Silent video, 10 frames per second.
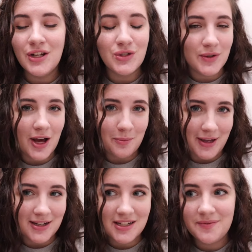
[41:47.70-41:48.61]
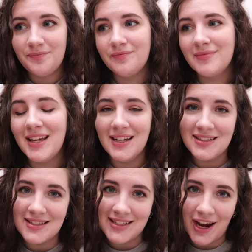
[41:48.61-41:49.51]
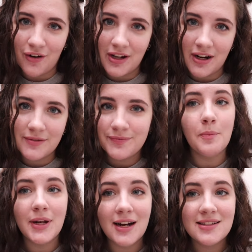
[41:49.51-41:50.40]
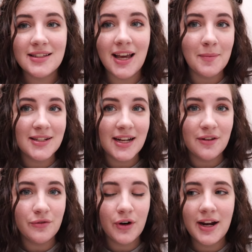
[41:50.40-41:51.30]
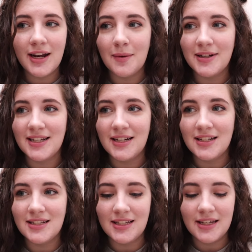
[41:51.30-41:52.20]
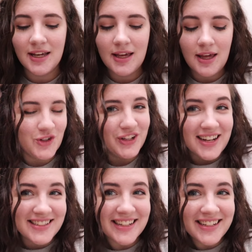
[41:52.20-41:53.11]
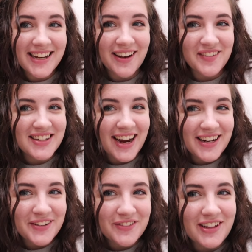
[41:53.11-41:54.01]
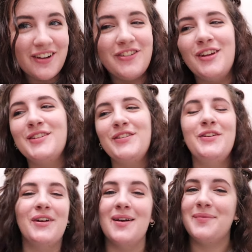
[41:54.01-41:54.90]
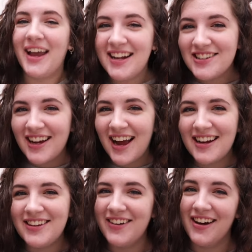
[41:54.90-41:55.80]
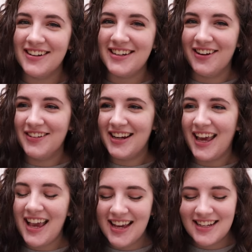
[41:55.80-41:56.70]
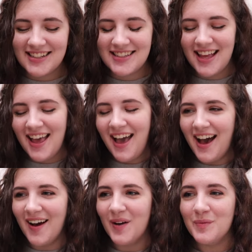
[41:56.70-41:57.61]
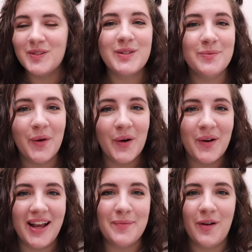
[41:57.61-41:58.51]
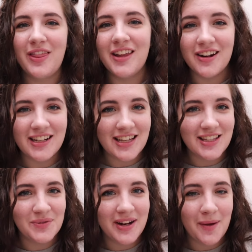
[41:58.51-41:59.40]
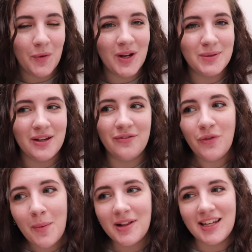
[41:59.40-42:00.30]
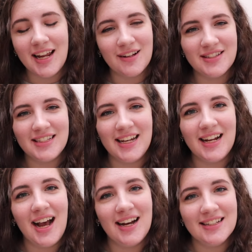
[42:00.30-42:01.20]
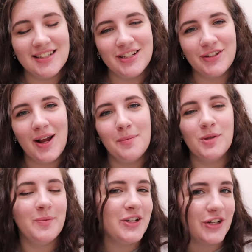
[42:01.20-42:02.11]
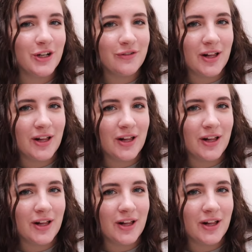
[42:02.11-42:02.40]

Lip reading: to now meet. It's scarier. But honestly, I'm excited for it, and I'm excited to see what you guys think of the title reveal. For those of you who are on Patreon, you already know what it is. But tomorrow, April 30th, is when I'm going to be formally announcing it on Instagram. So be sure you're